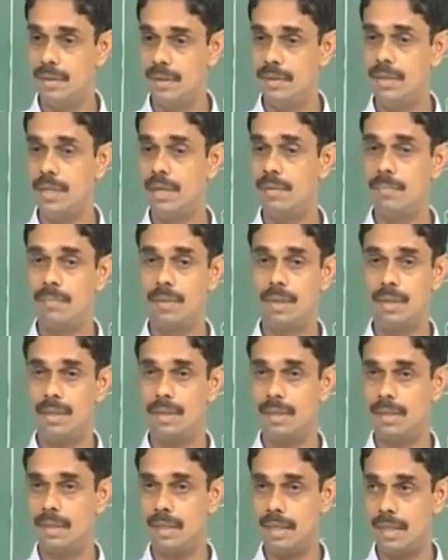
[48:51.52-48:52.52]
you have
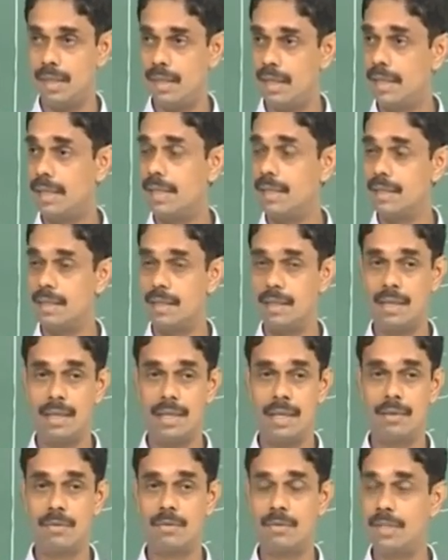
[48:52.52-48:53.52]
like a, a,
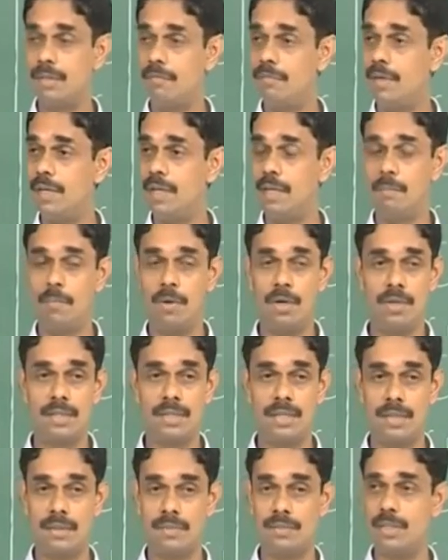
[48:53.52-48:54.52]
acoustic field in a
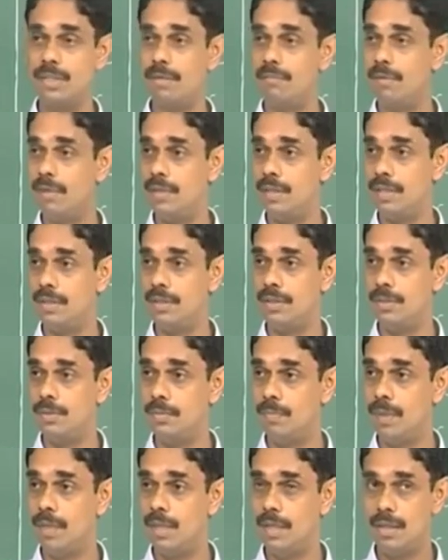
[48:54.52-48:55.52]
box and acoustic field in a
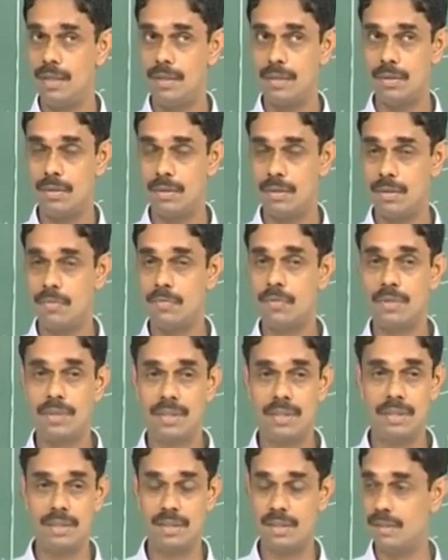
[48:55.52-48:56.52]
tube. So of
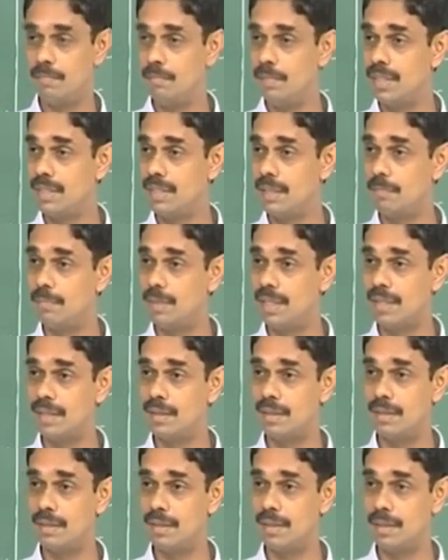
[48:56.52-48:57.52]
course this is a big subject
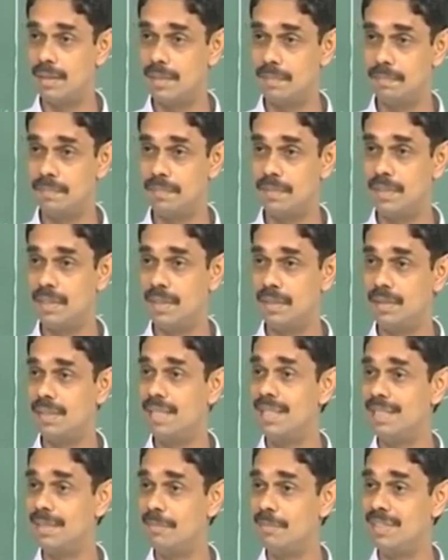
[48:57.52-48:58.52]
and the
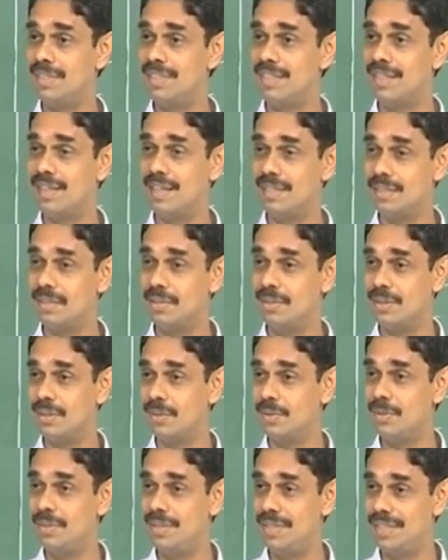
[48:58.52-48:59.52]
3 semester classes on
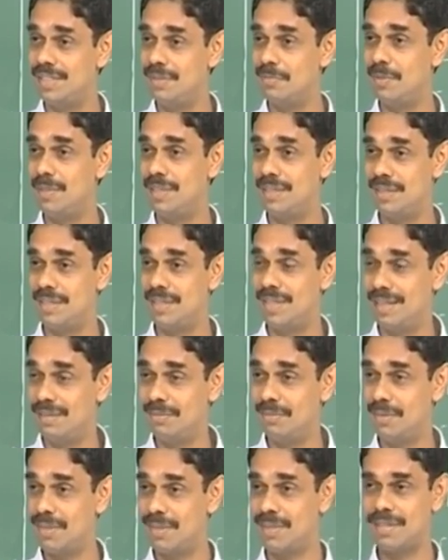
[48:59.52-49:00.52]
acoustics but I
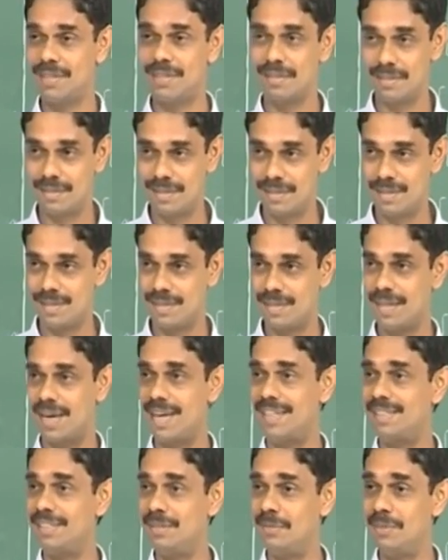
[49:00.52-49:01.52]
have
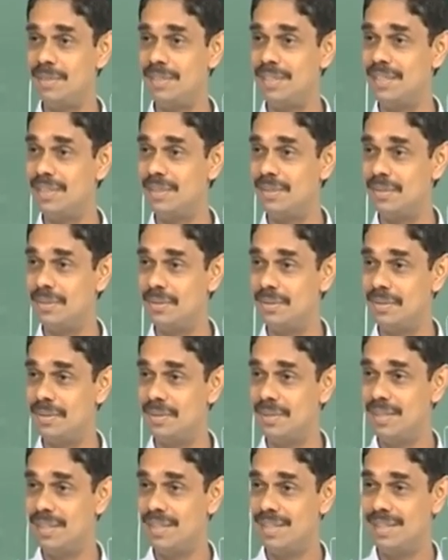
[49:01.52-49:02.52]
crashed everything into
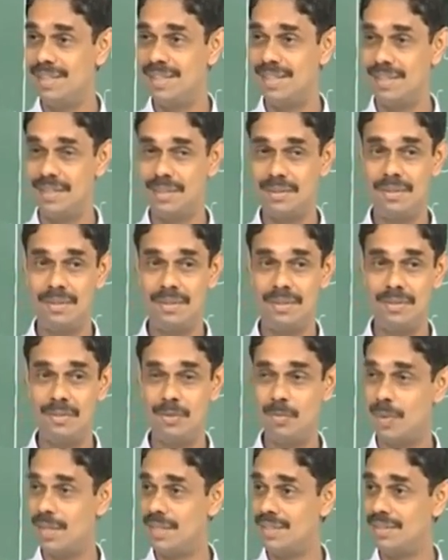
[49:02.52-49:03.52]
uh,
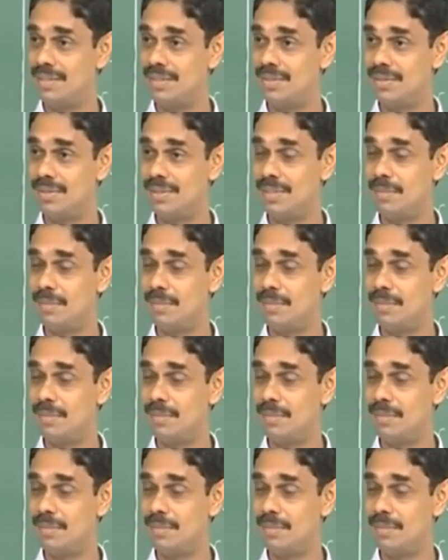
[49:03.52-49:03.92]
2 months or